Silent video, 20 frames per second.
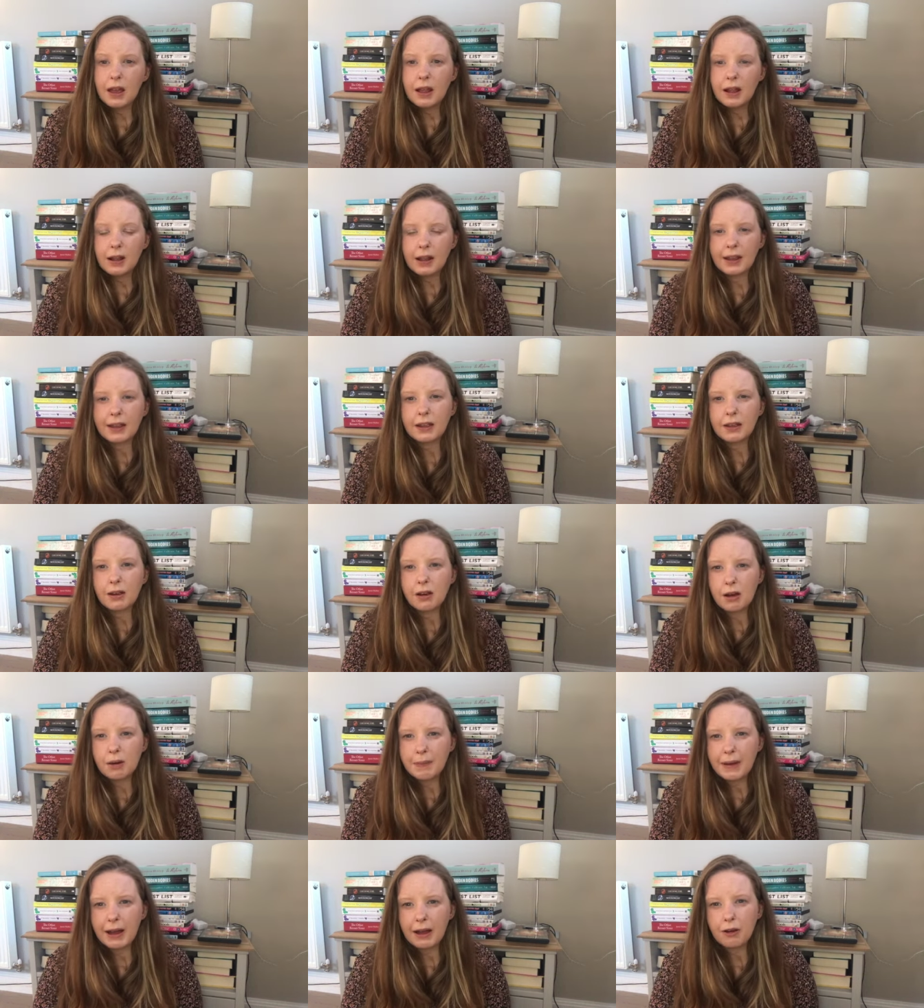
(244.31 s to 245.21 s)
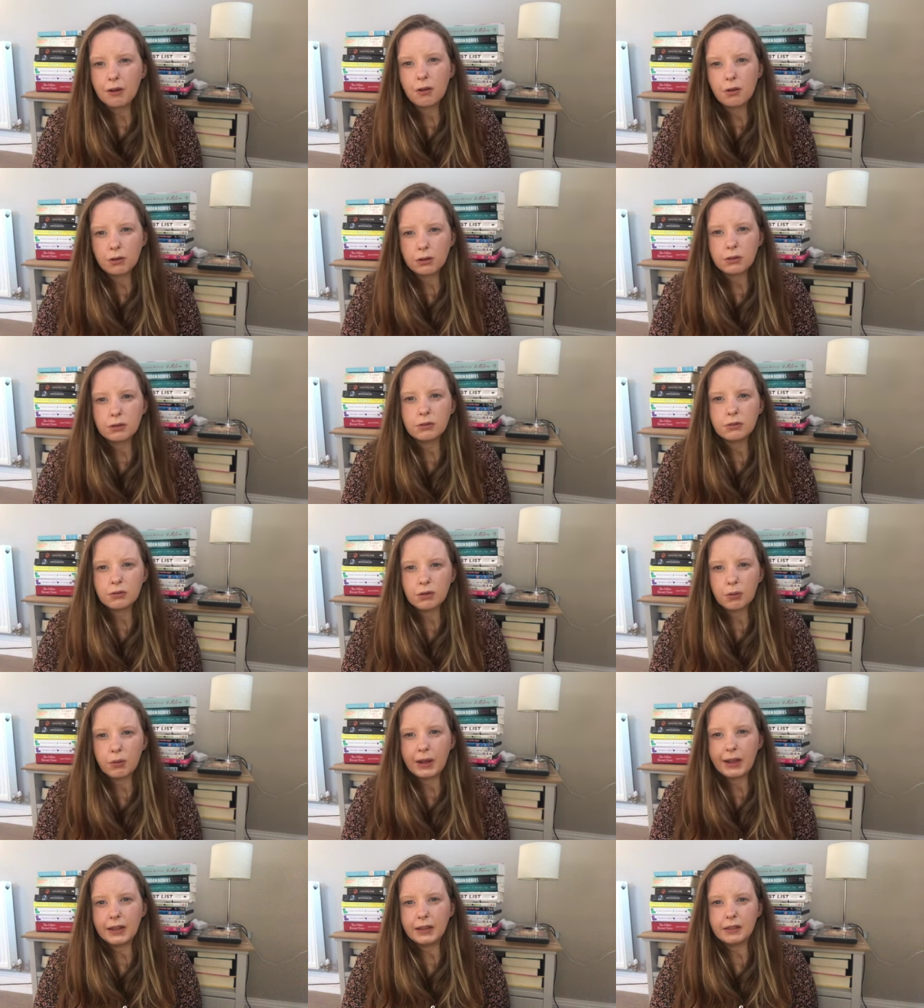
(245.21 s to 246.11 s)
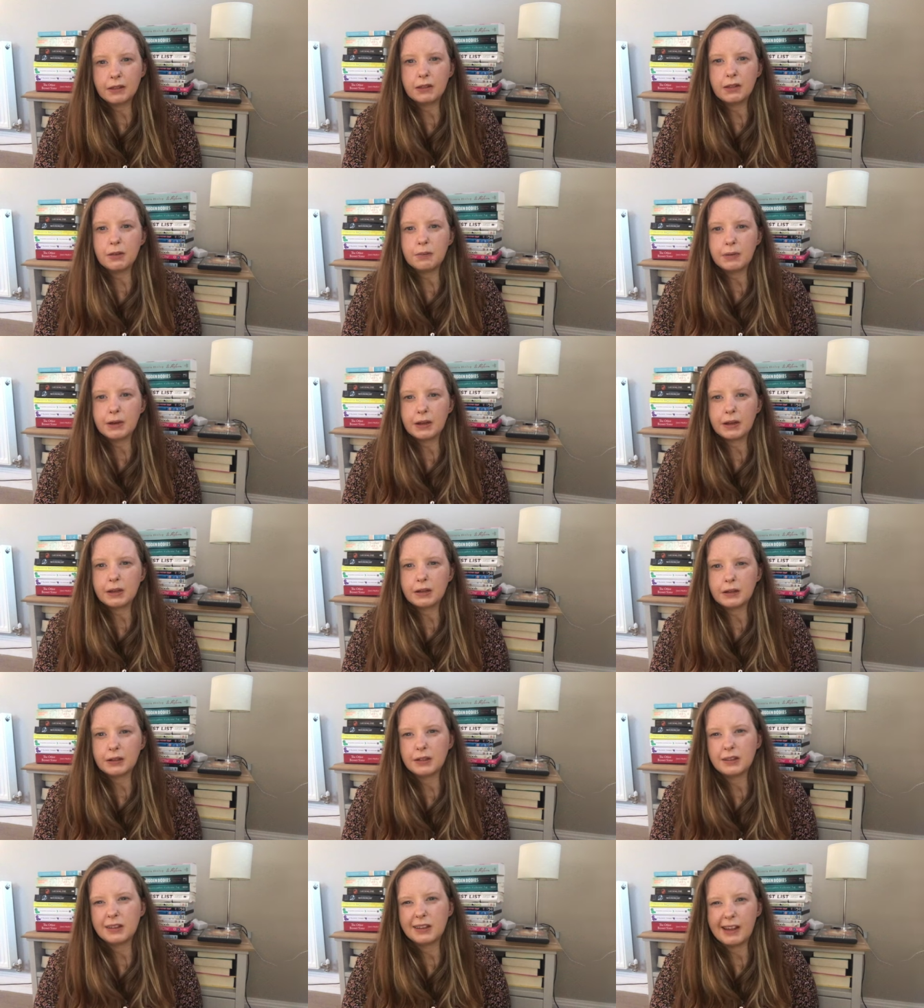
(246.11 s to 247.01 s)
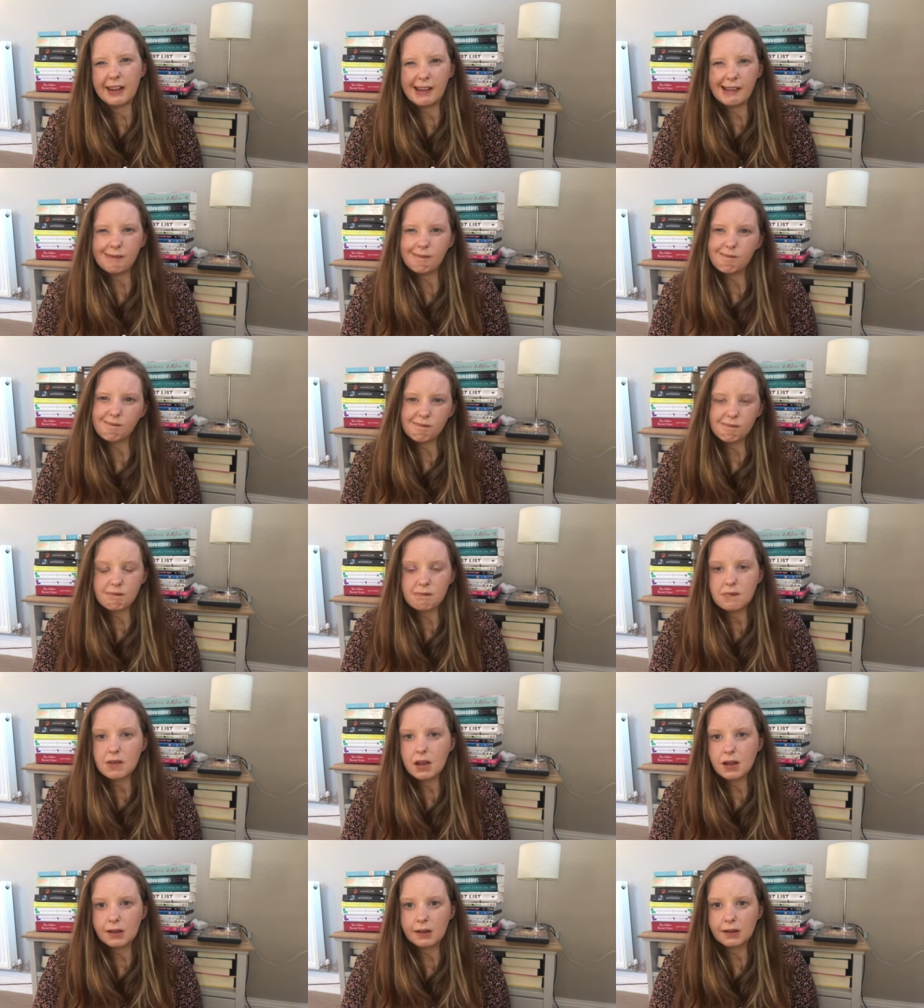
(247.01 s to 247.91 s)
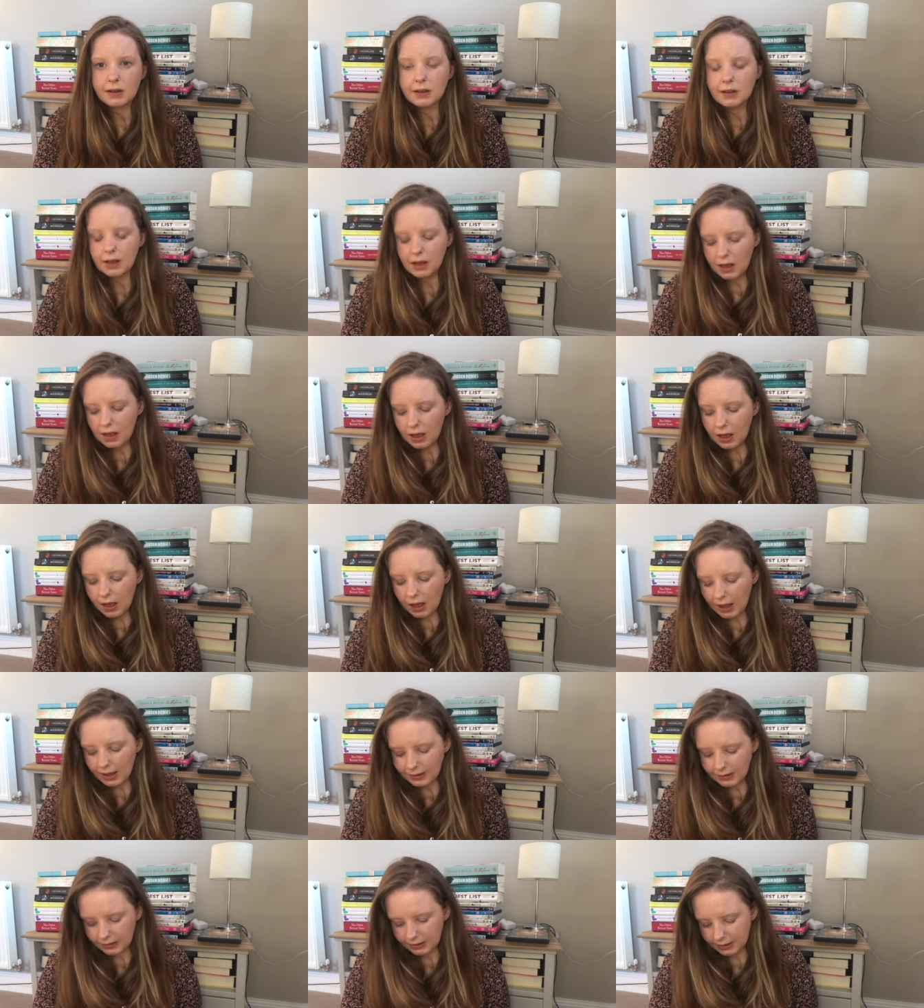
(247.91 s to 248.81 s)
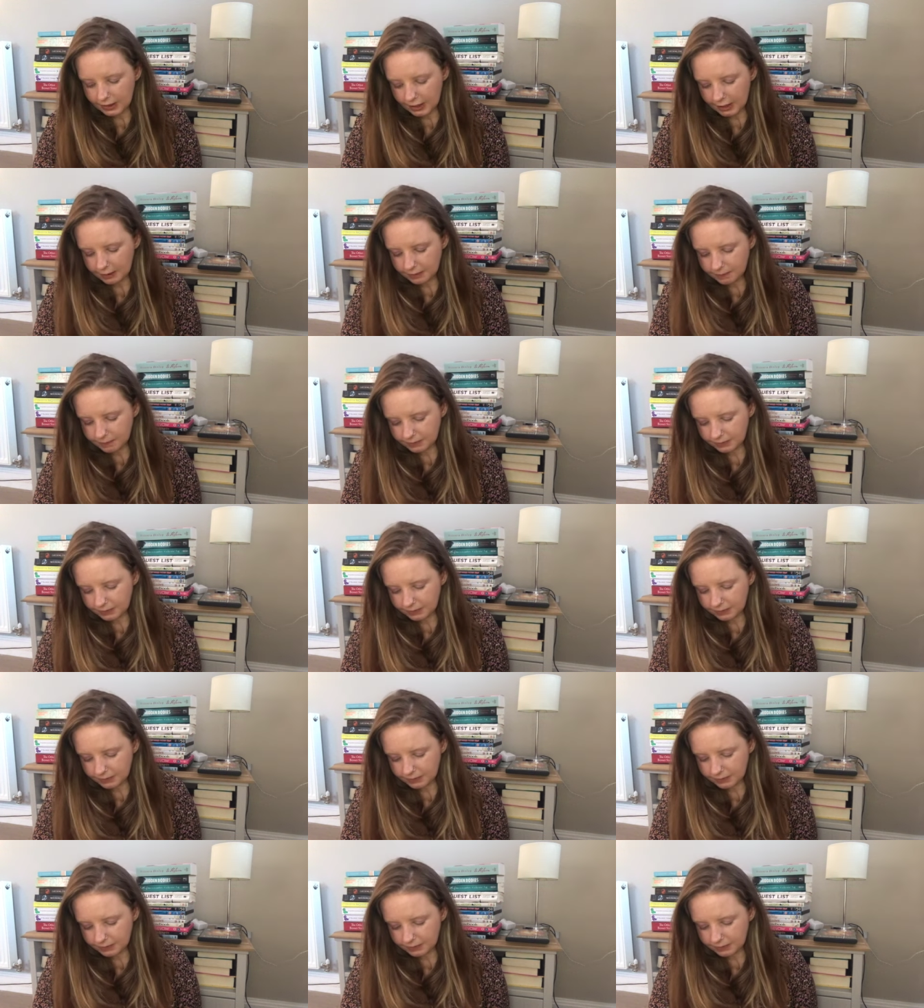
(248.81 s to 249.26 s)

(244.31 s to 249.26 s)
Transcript: like, I got about a quarter of a way through the book and I was like, I don't know.